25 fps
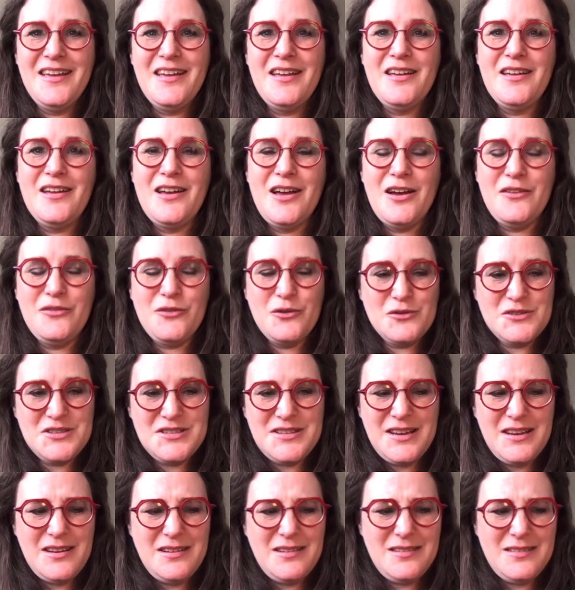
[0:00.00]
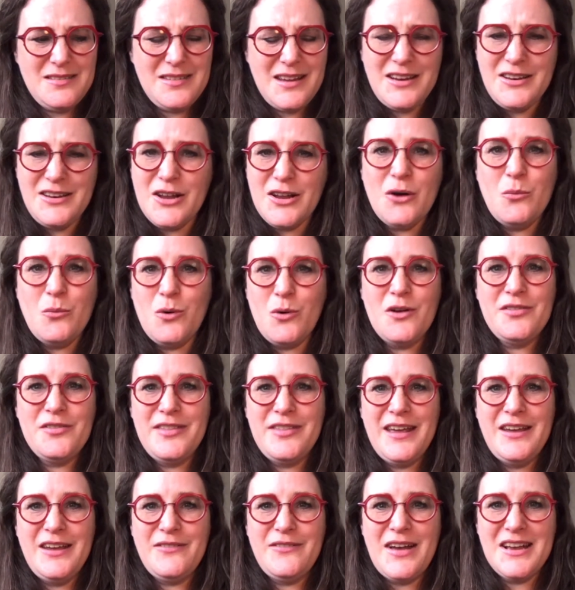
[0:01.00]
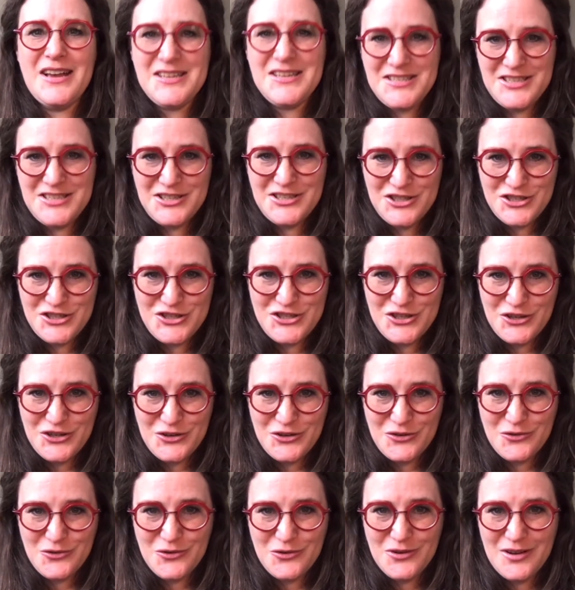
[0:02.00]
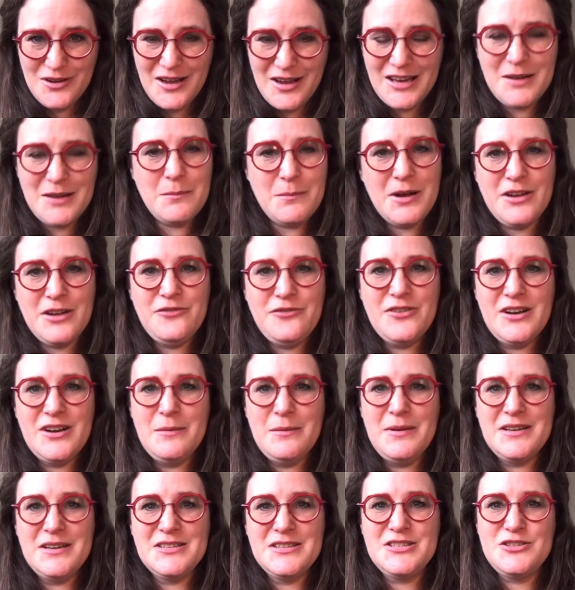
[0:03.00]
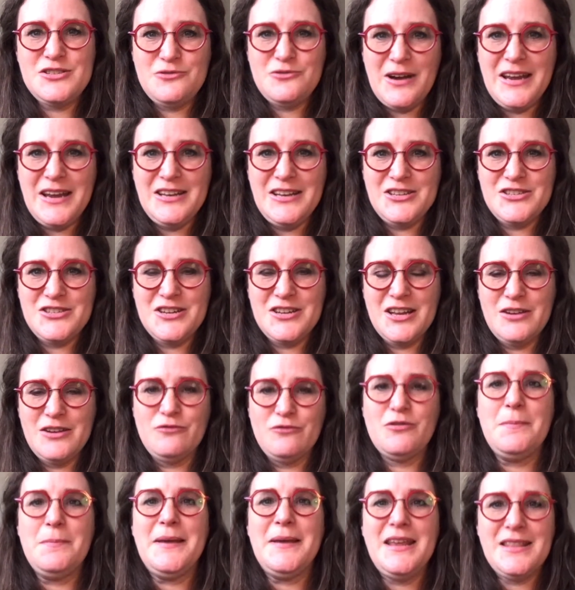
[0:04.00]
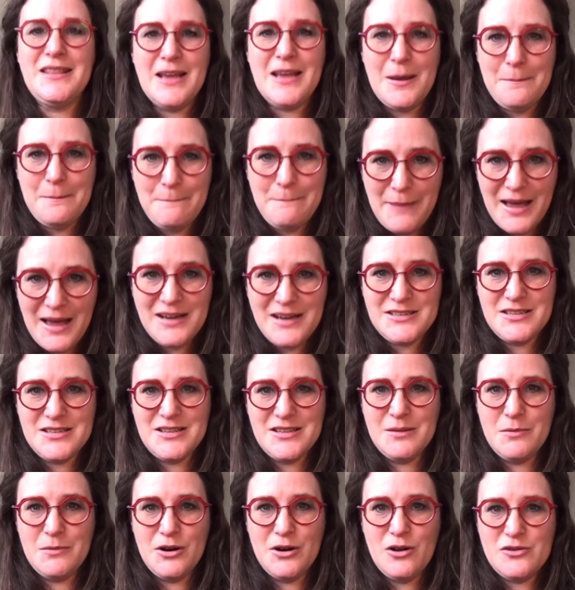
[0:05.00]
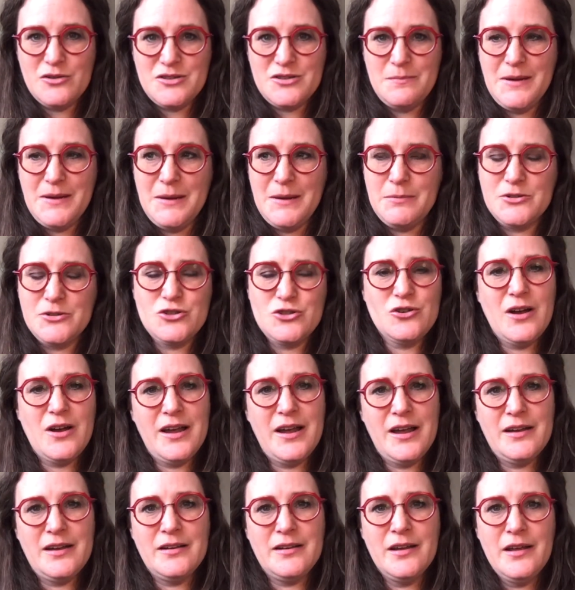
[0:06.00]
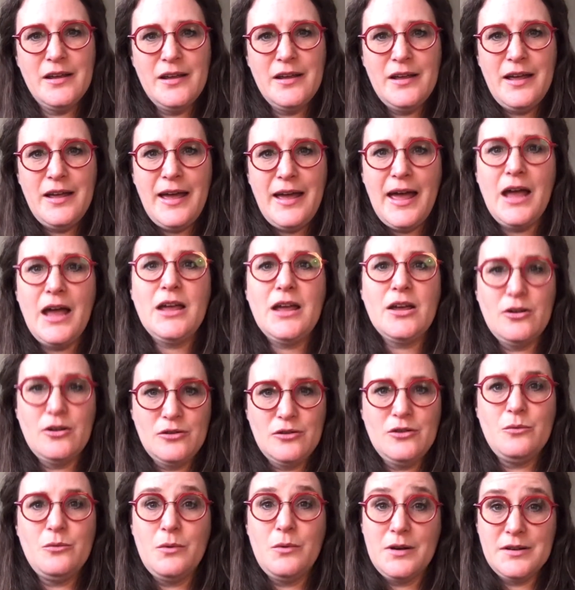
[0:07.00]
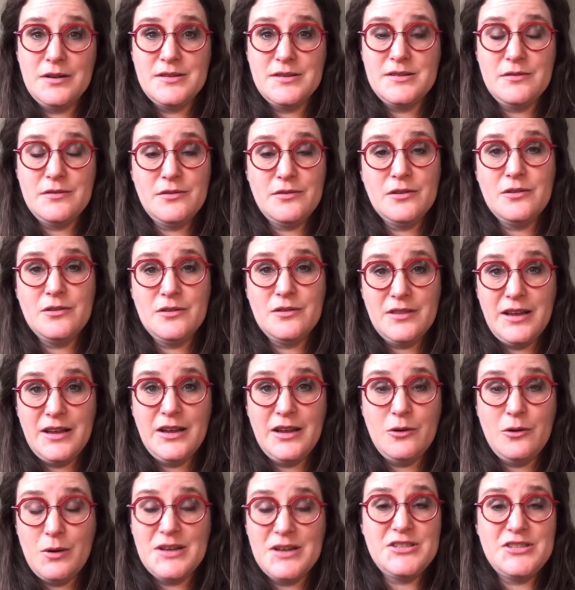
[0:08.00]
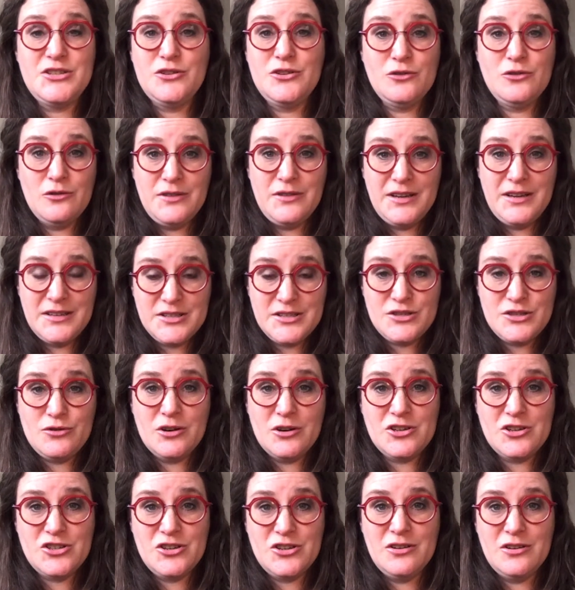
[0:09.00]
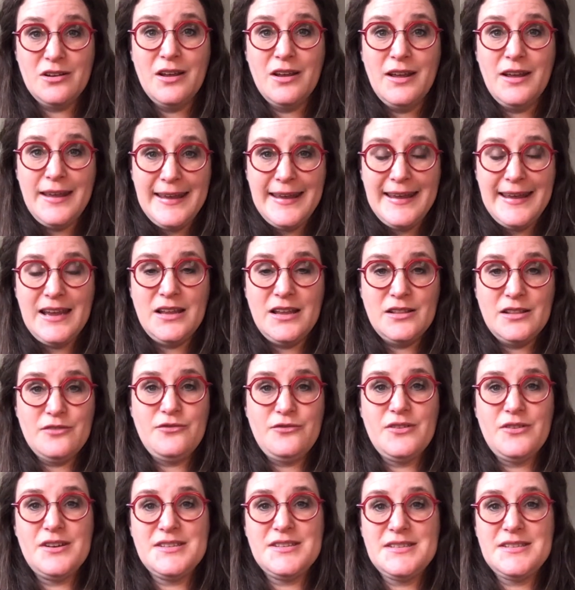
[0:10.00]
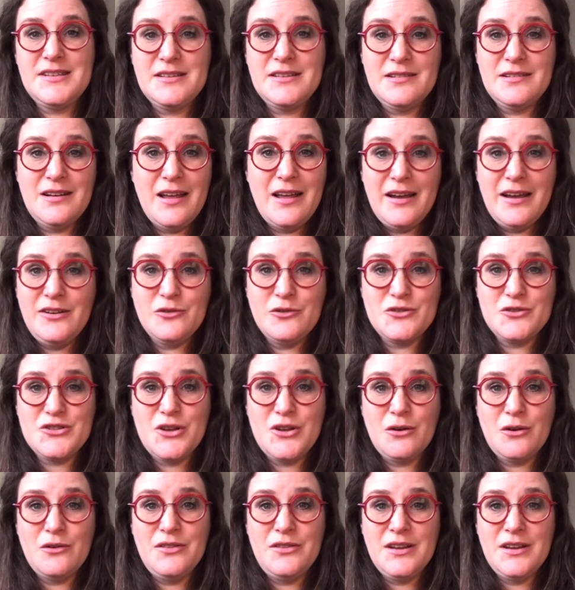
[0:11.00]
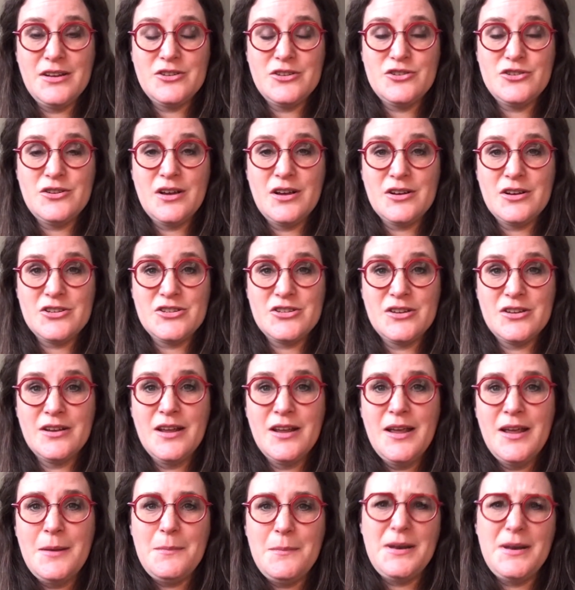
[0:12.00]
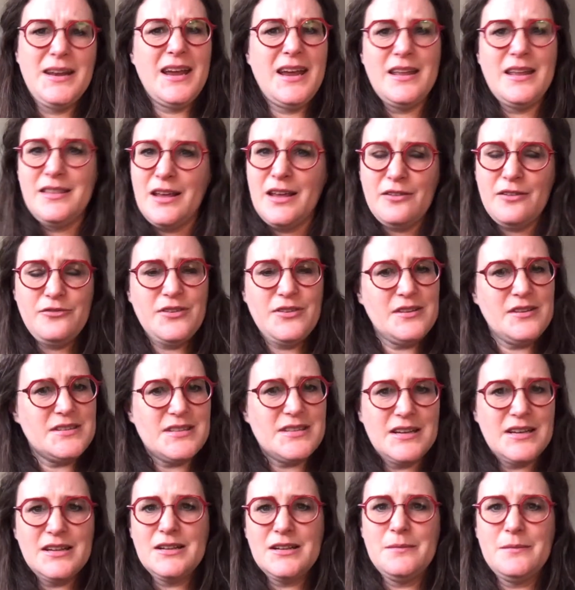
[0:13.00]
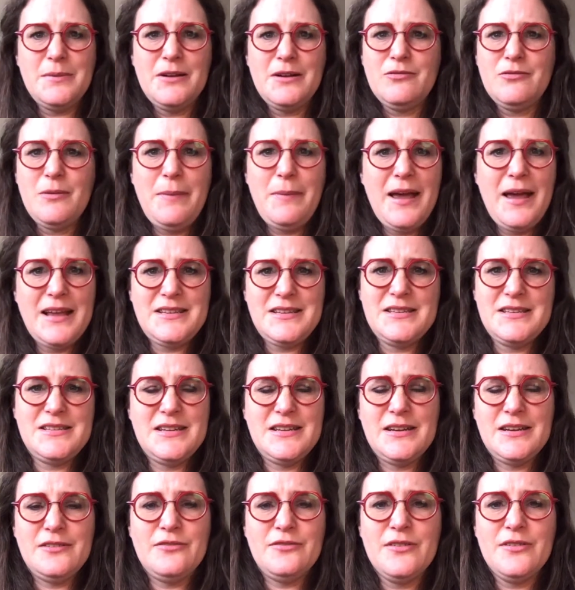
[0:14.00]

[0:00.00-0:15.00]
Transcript: Of course, they know what they've asked you to do, and it might feel a bit strange to kind of repeat that back to them. A lot of people try and echo the words of the question or the instruction in the first line or so of the introduction. But again, that feels a little bit repetitive.